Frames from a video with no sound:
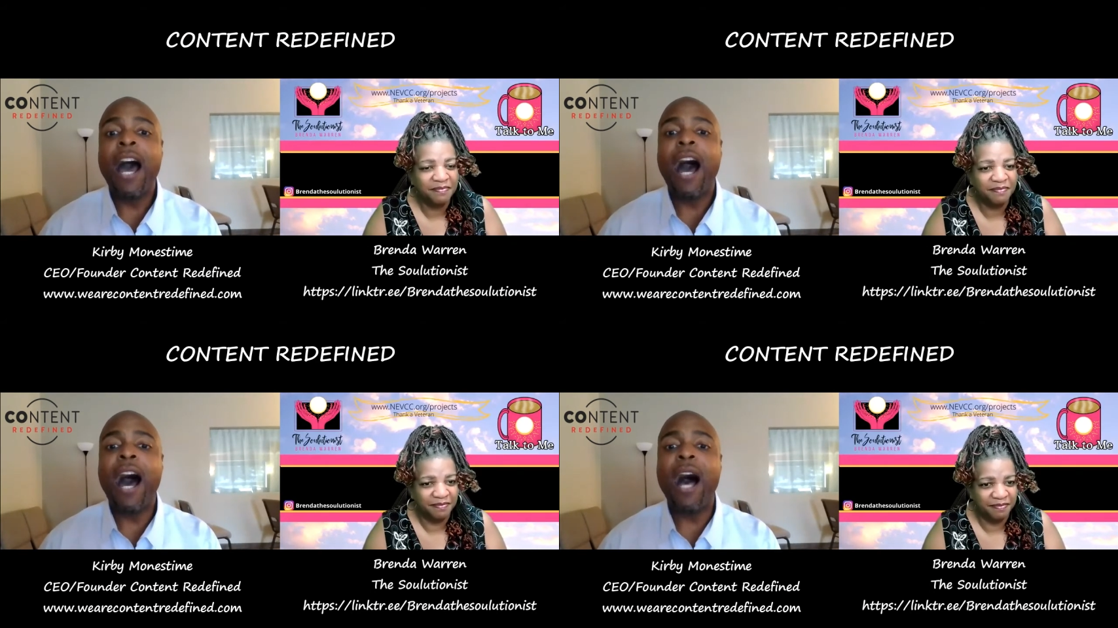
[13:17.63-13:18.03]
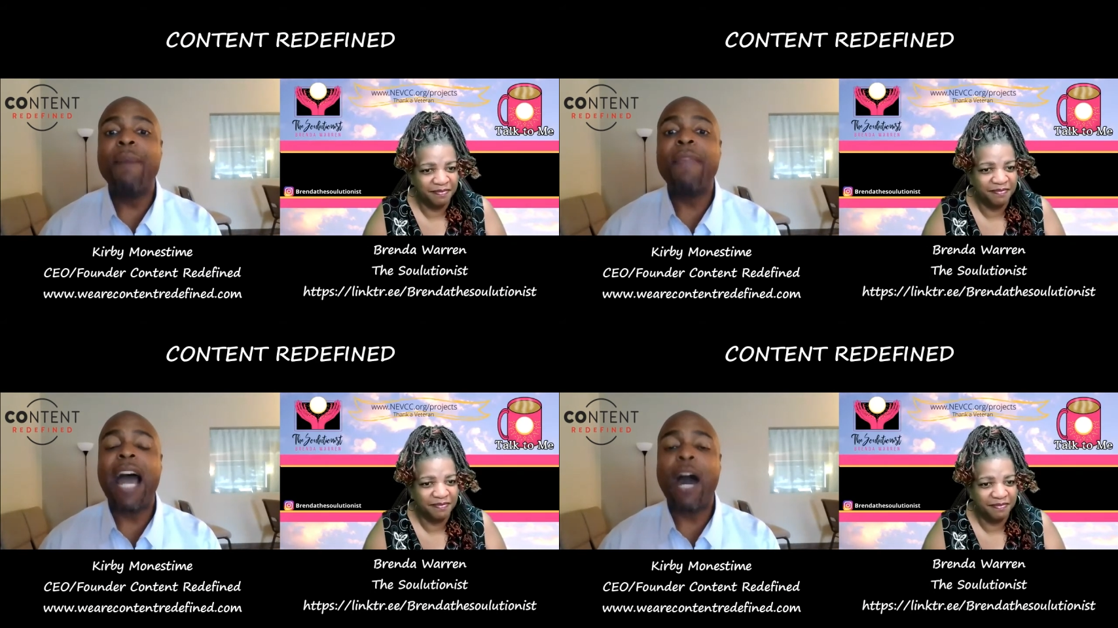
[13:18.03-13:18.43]
Speaker 1: Mm-hmm.
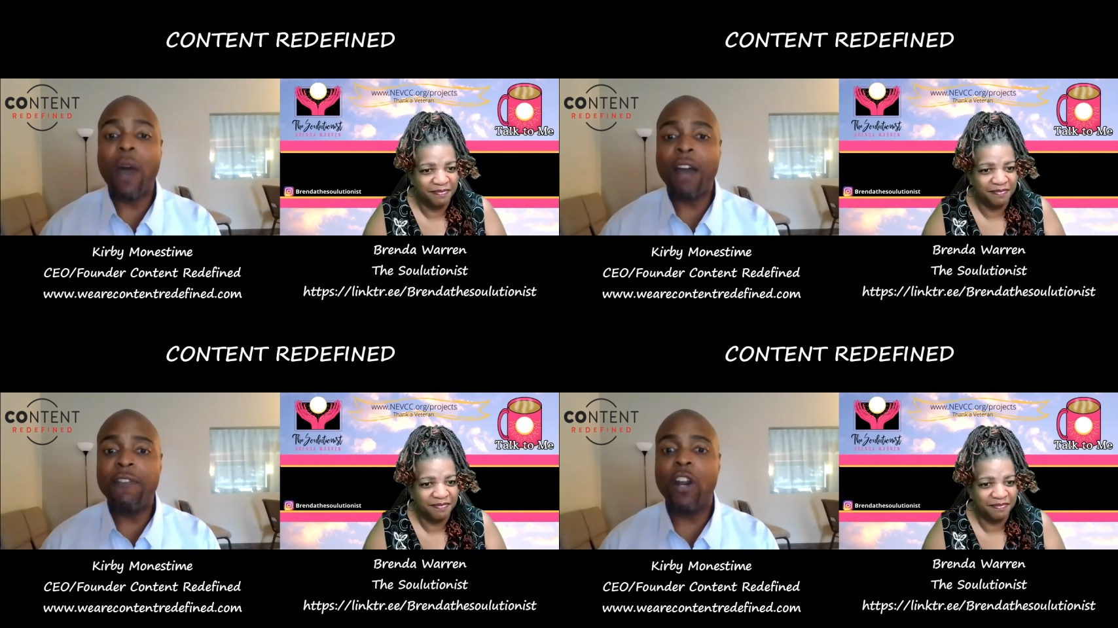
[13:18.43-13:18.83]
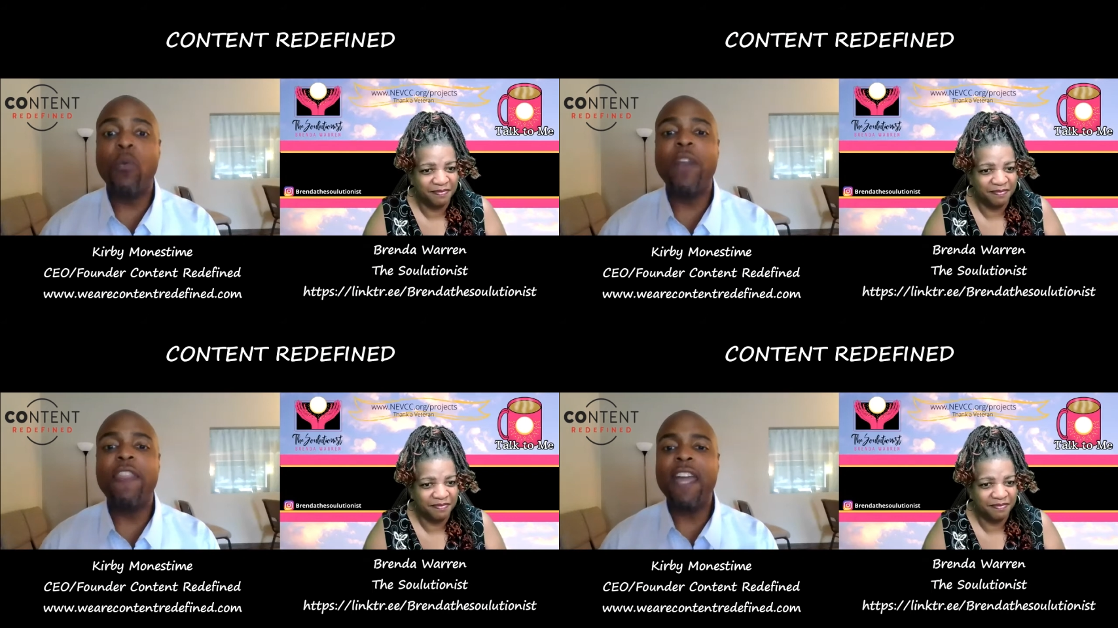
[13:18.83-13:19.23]
Um, however,
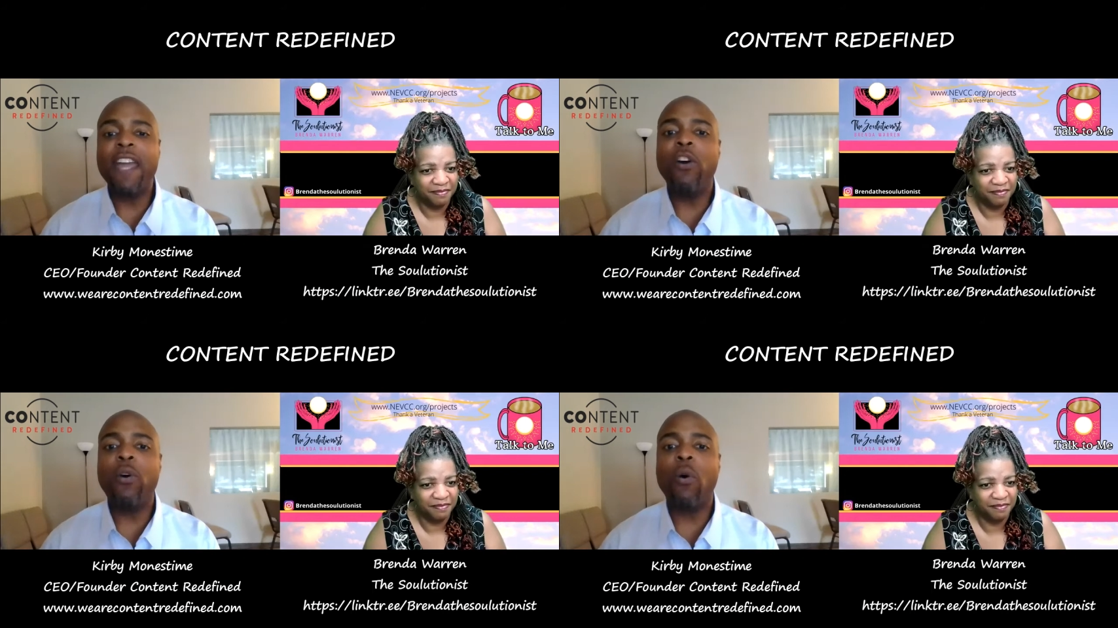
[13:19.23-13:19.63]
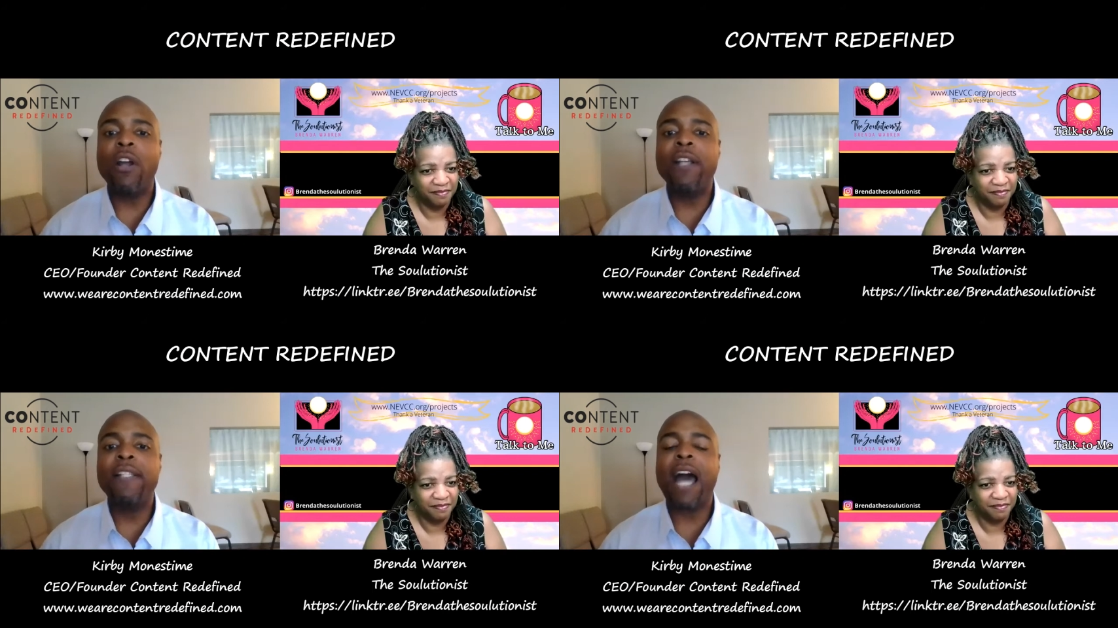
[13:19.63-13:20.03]
within the
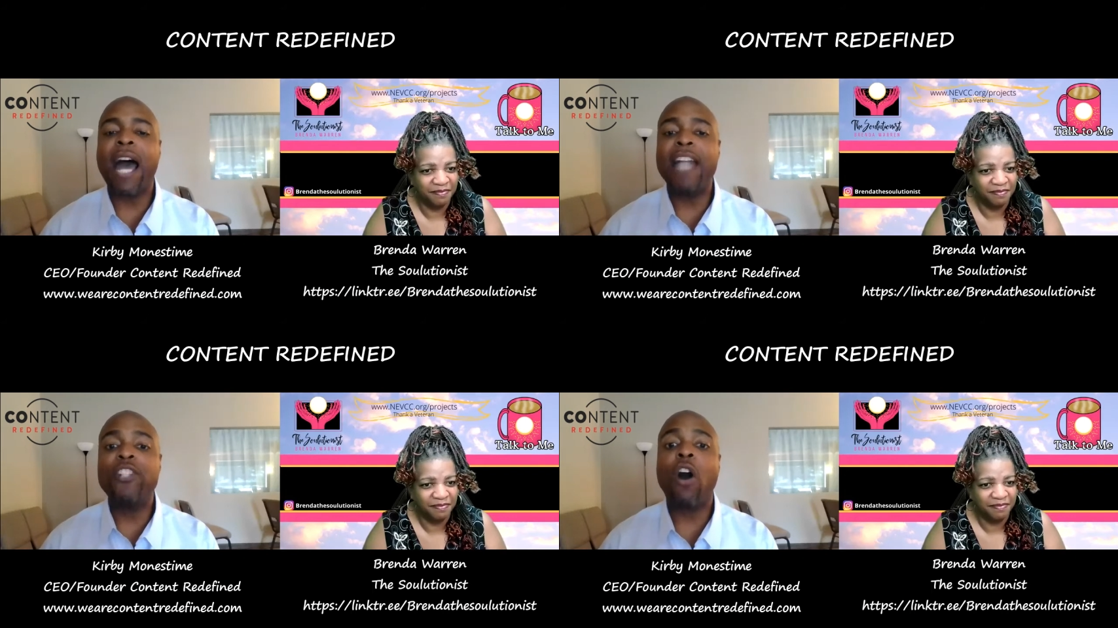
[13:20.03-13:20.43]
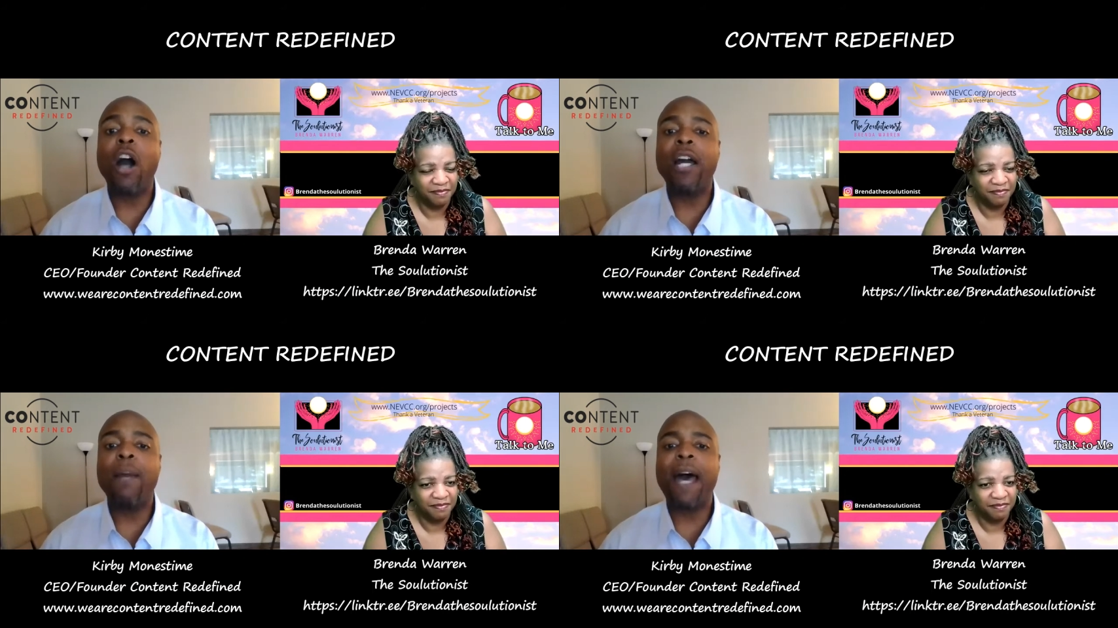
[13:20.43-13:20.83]
course, I
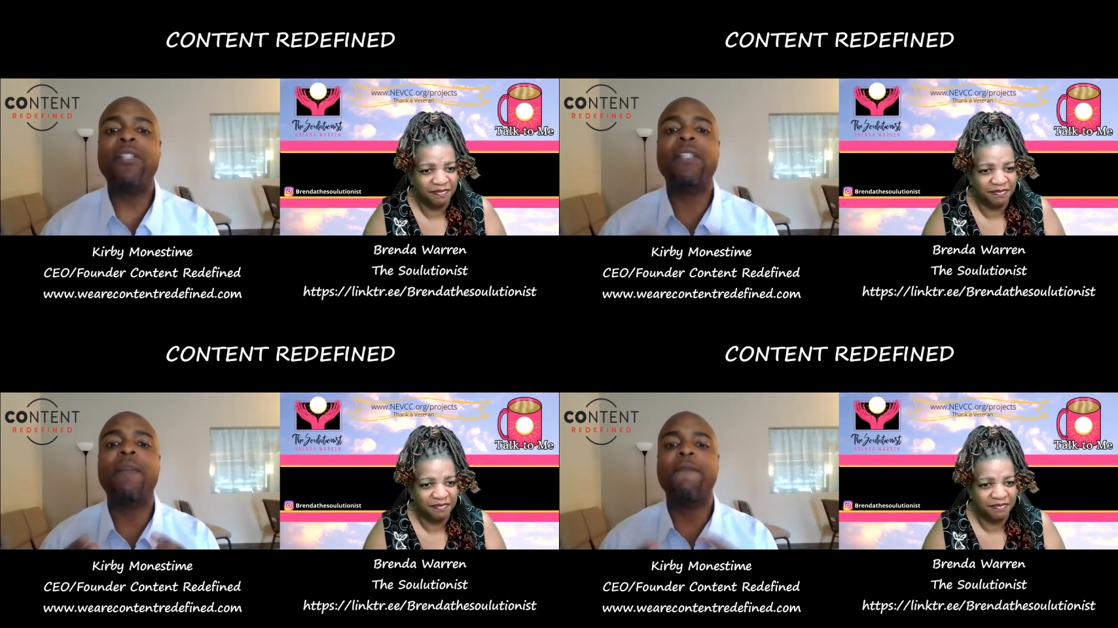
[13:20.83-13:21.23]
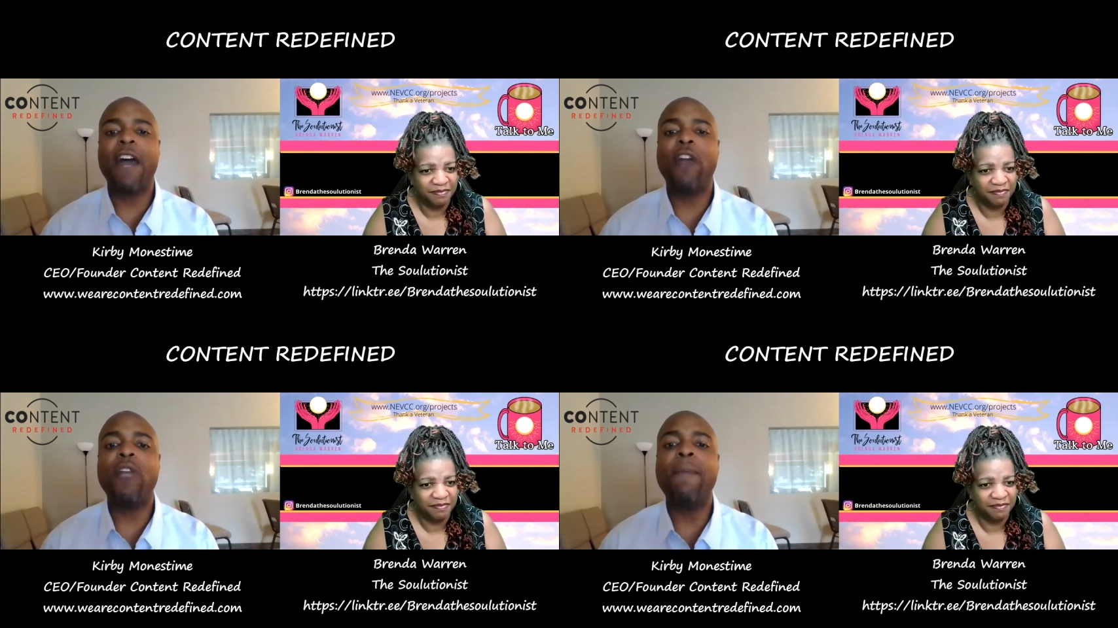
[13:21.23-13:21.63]
talk about some
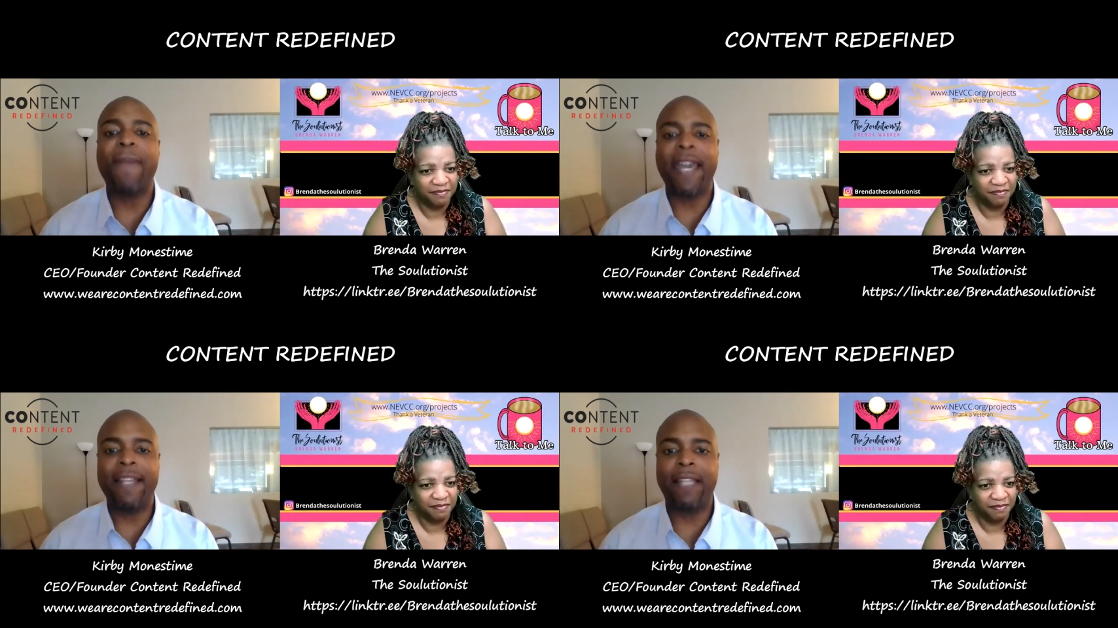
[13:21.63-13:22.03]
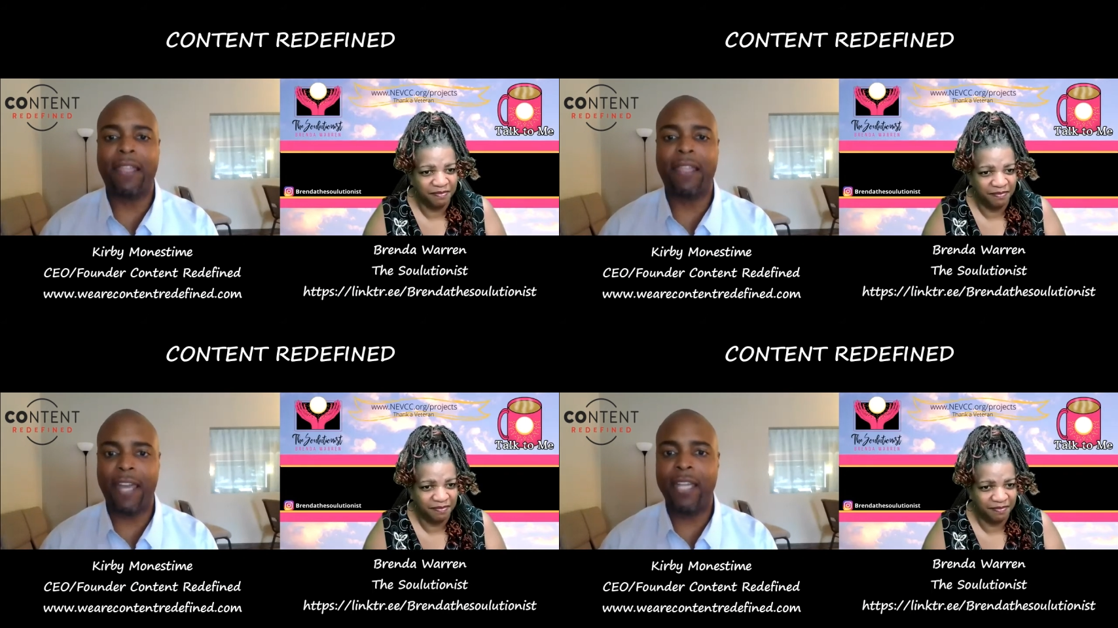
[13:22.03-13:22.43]
very basic
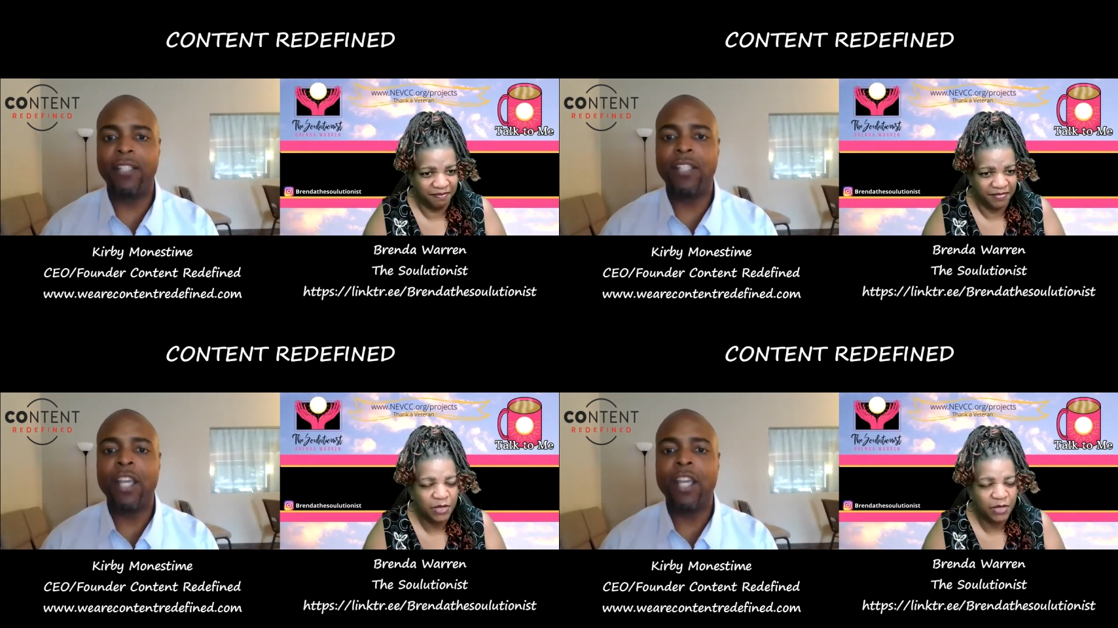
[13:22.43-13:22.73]
things.